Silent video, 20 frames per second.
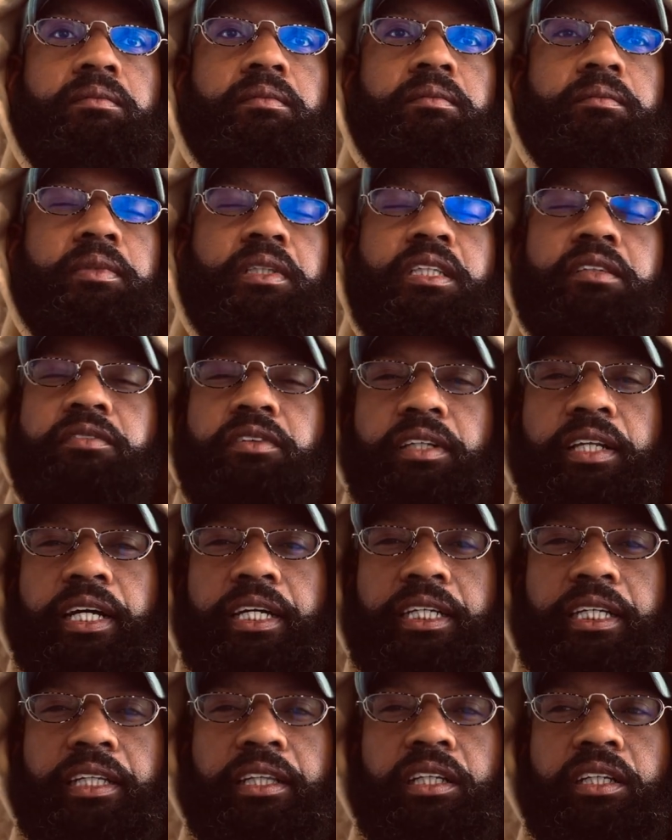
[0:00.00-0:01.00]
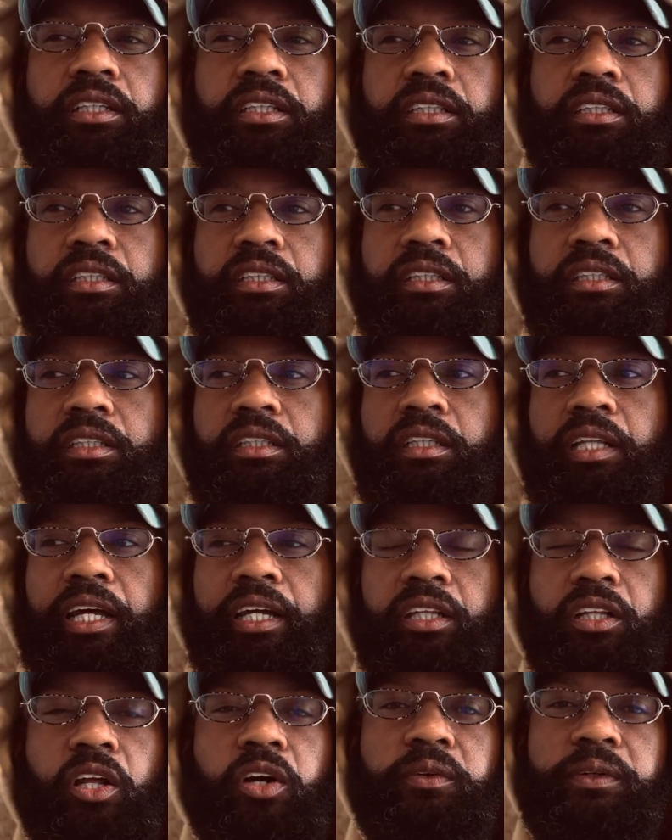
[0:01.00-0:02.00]
believe we're like in the like
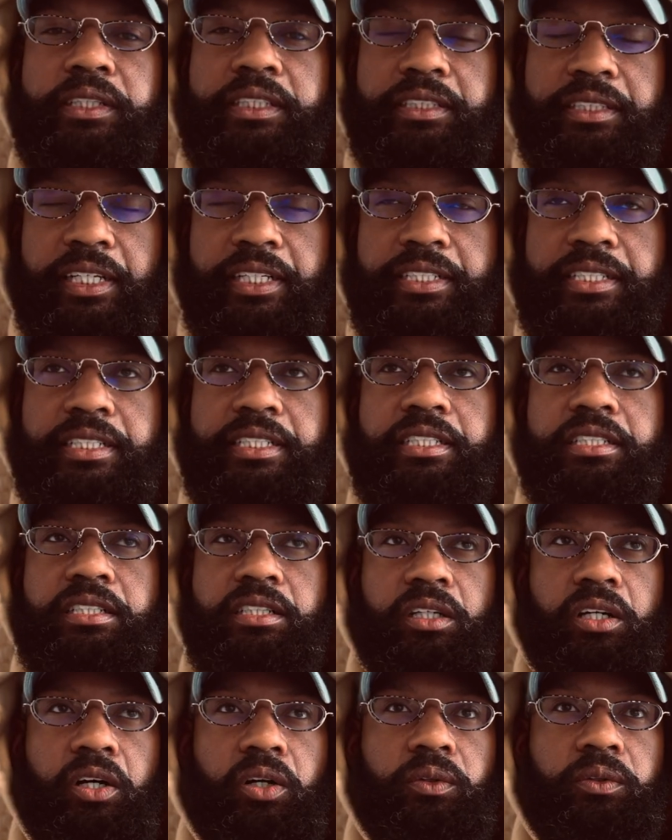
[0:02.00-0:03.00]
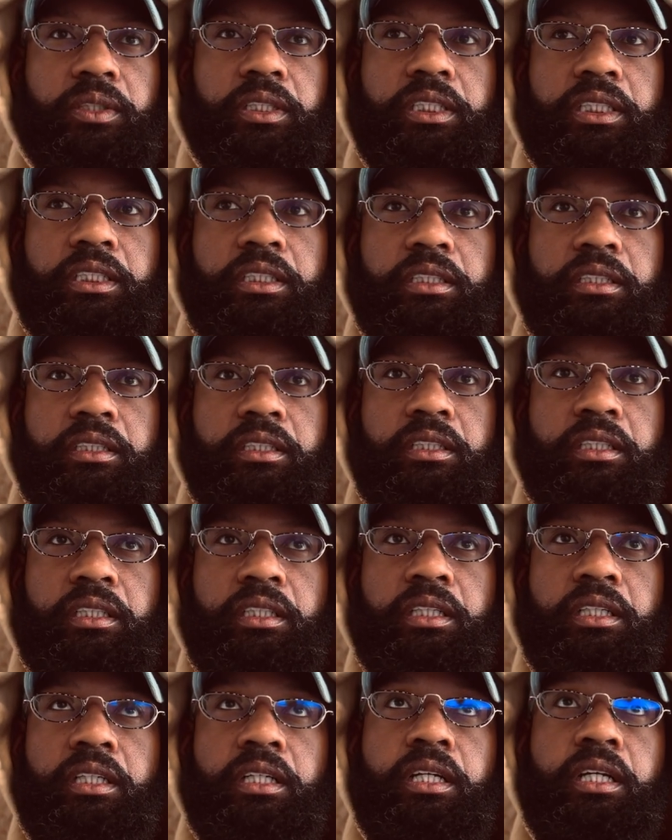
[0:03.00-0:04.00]
lower intestines, the colon,
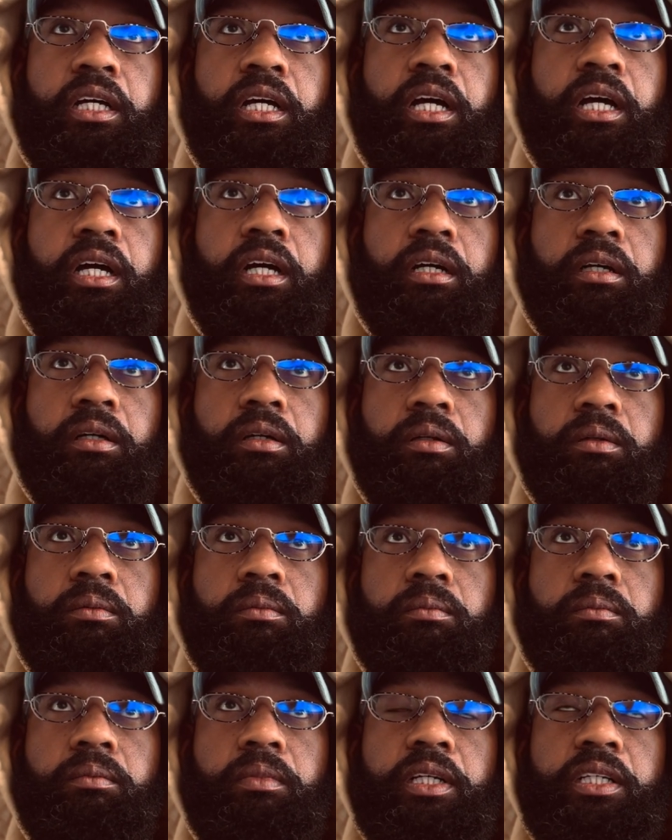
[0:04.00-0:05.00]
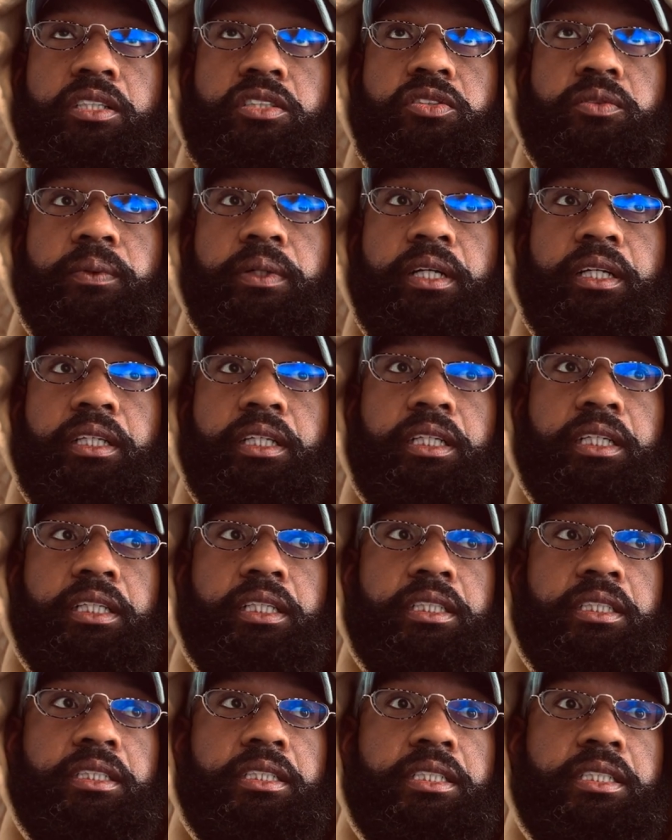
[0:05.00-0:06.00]
as well
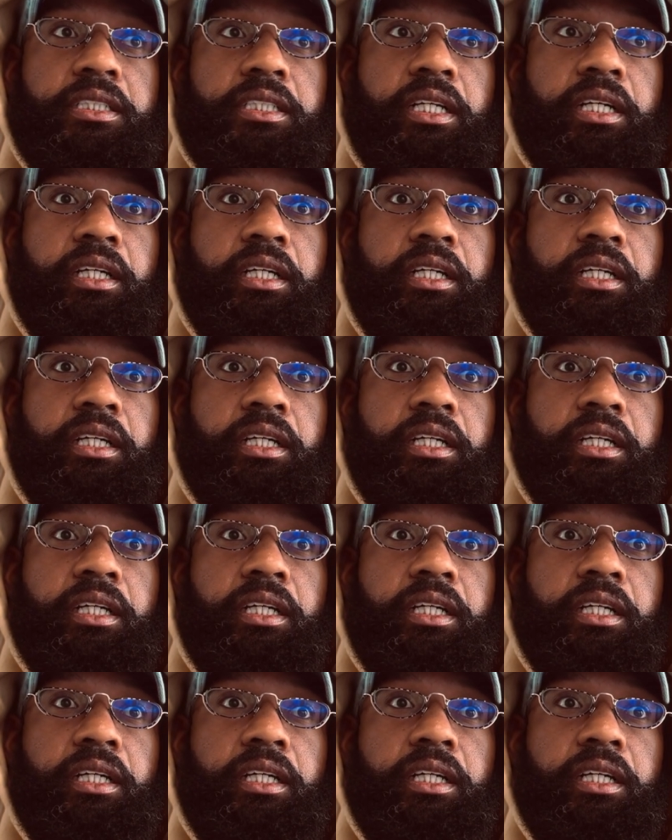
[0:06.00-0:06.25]
as